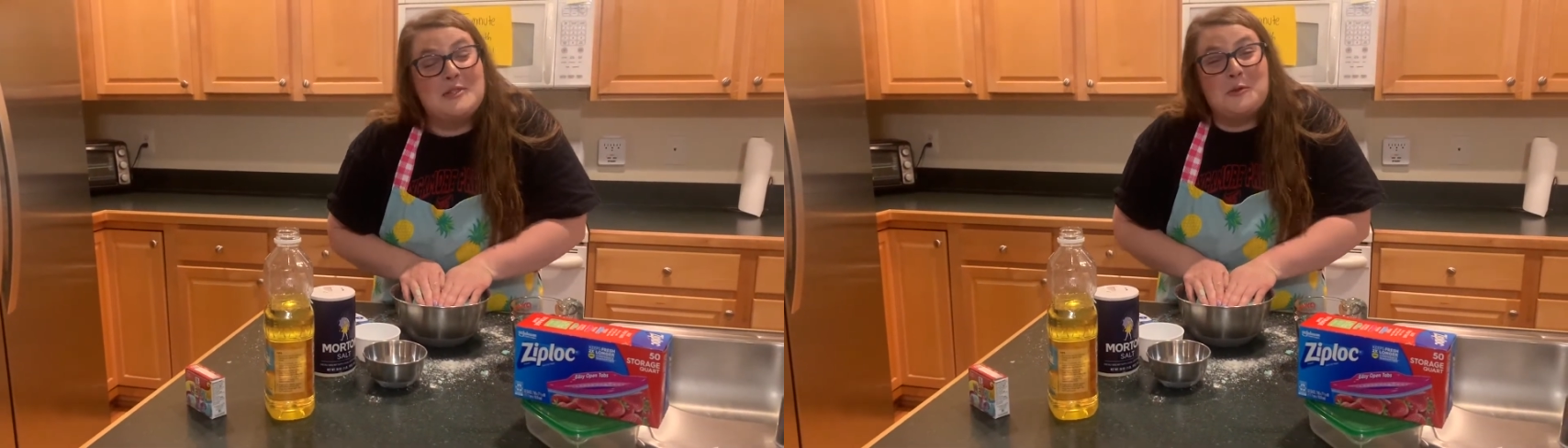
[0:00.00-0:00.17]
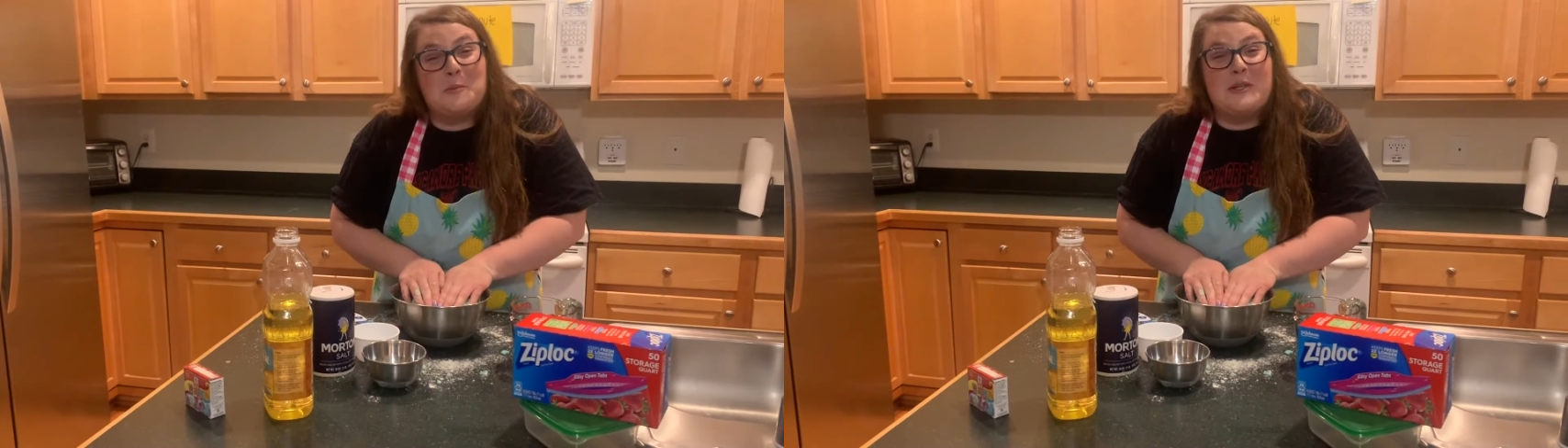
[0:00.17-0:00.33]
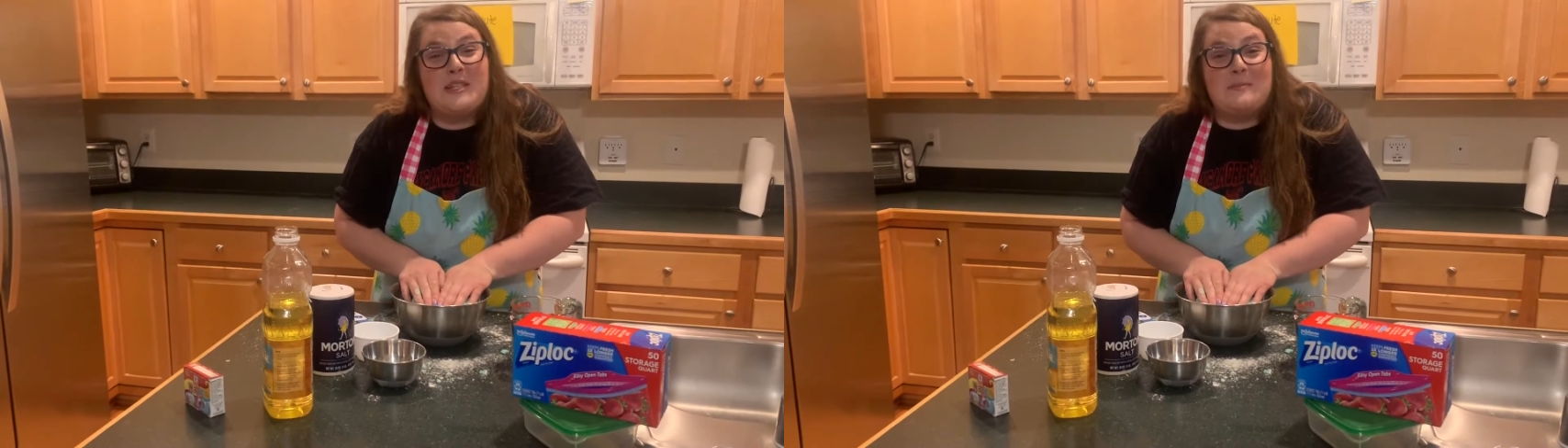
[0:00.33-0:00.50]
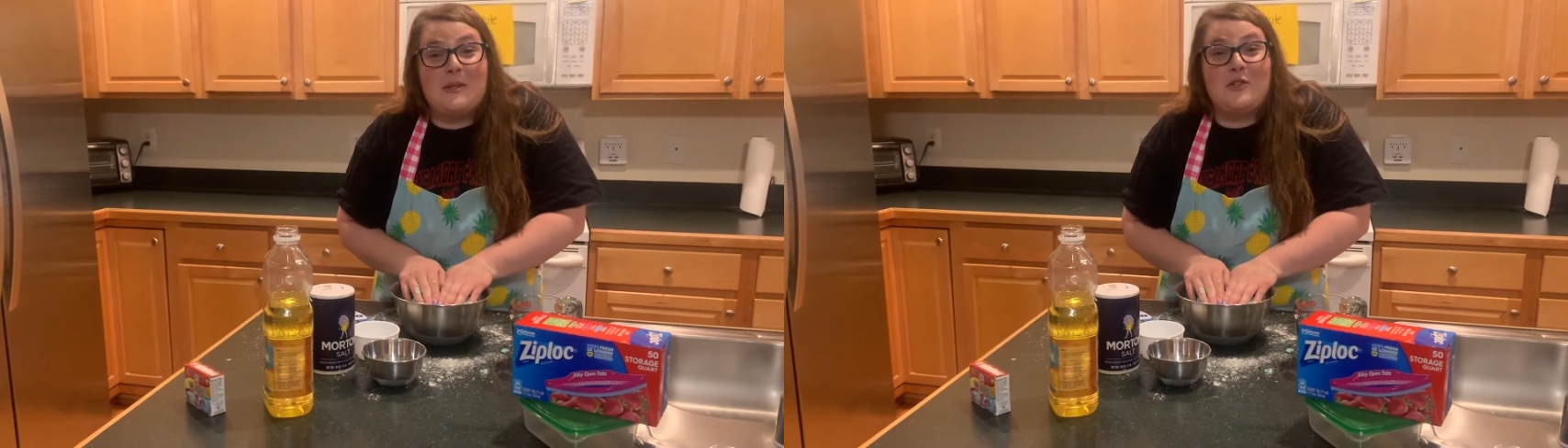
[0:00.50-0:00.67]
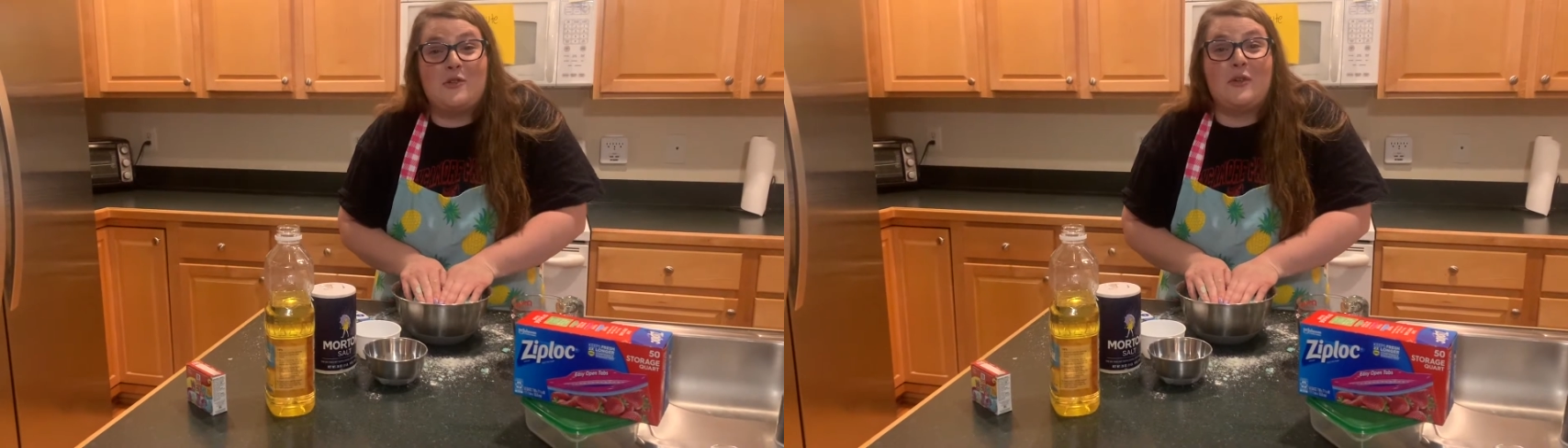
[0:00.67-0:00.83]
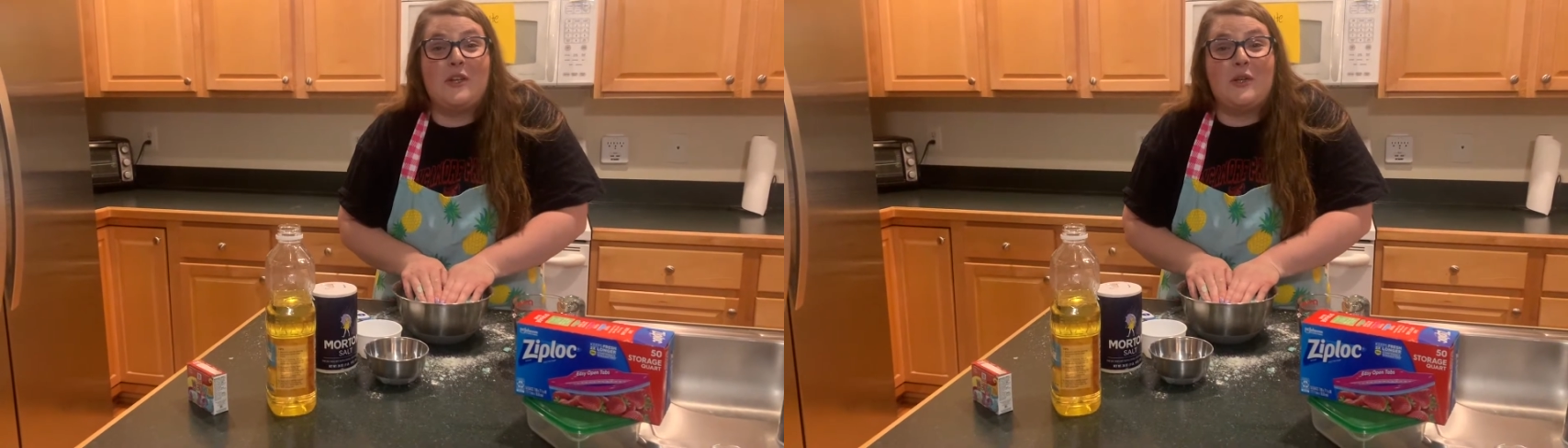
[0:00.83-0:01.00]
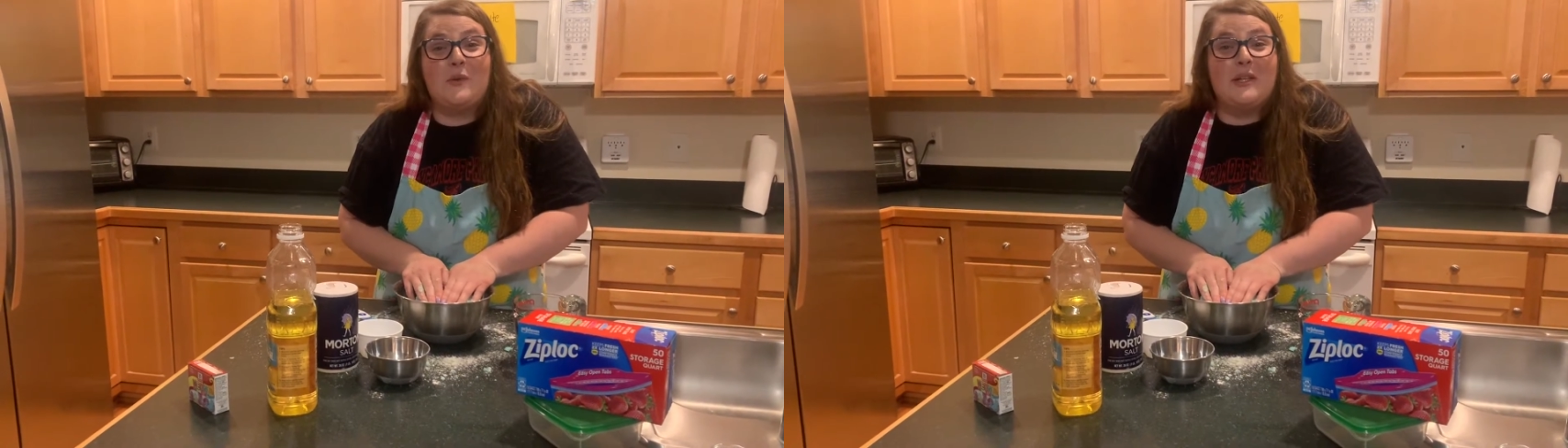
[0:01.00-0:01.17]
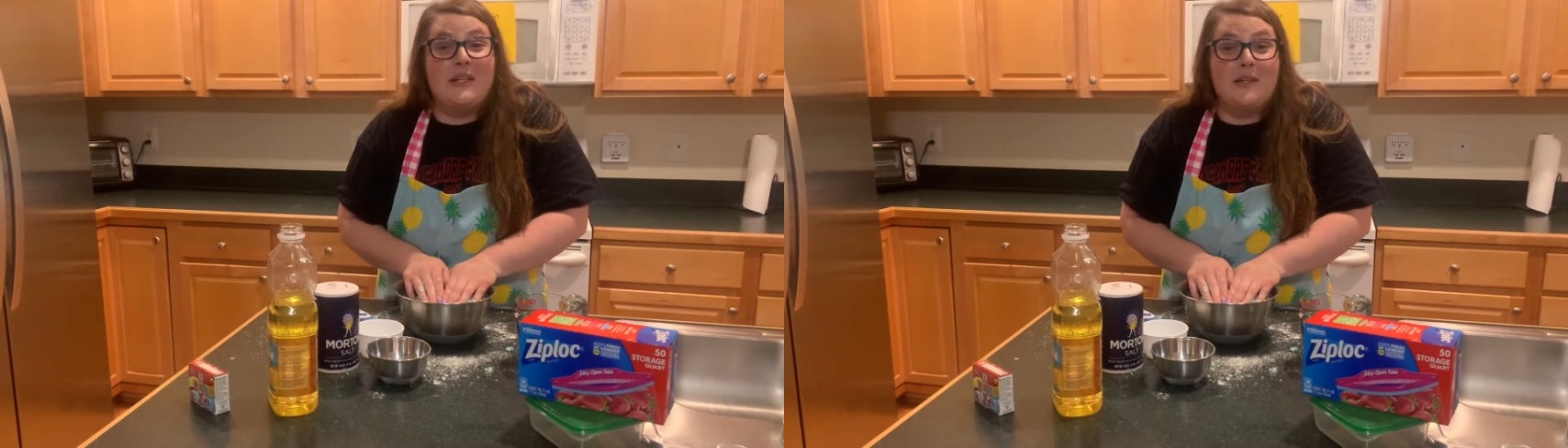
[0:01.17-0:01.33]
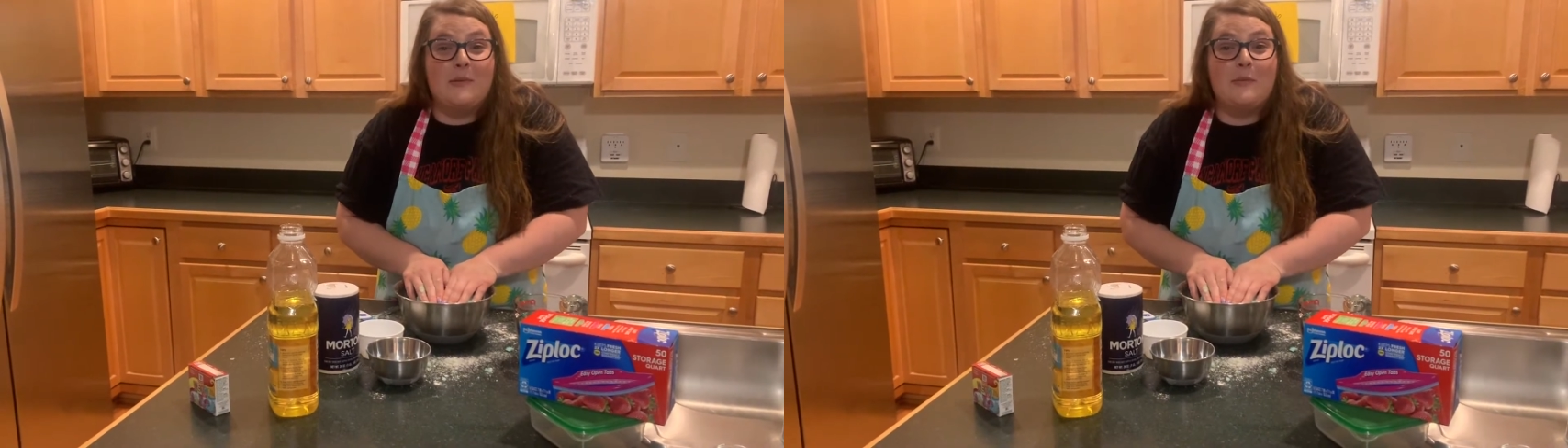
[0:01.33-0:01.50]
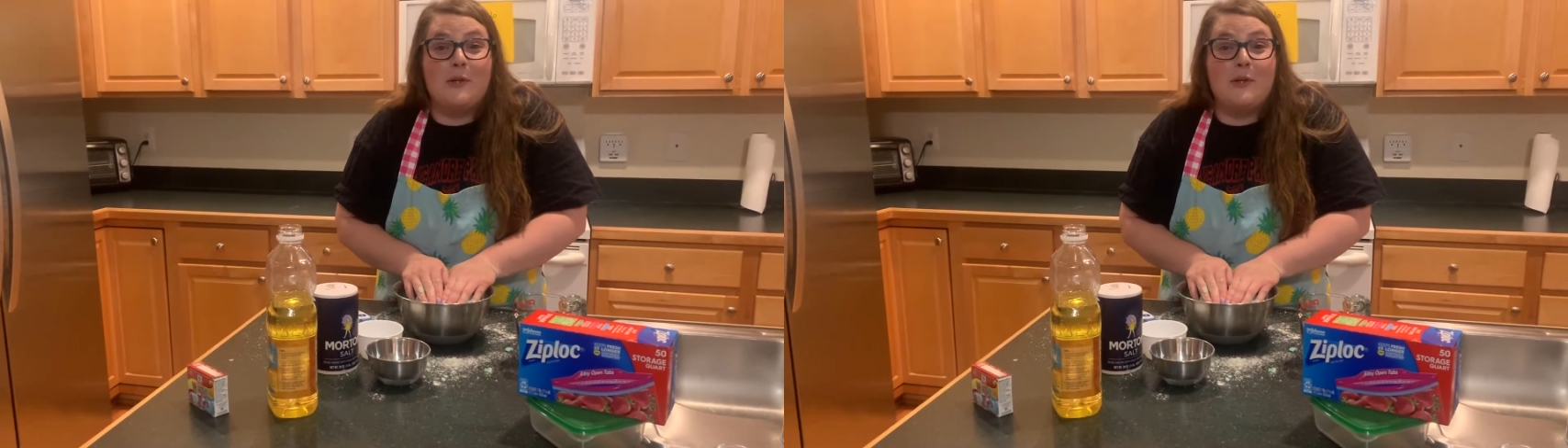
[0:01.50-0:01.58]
so please make sure that you clean up